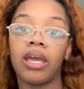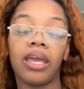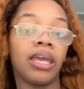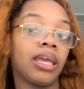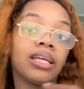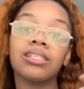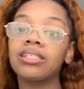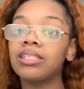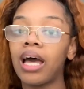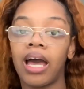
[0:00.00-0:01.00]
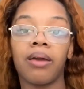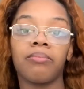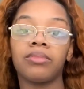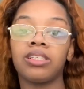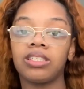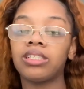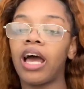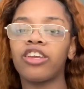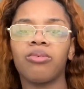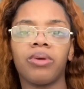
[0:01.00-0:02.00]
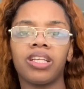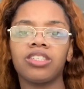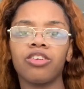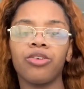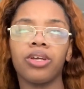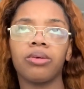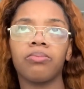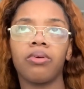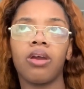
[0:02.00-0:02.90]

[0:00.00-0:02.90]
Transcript: each time. Just document it just so you can.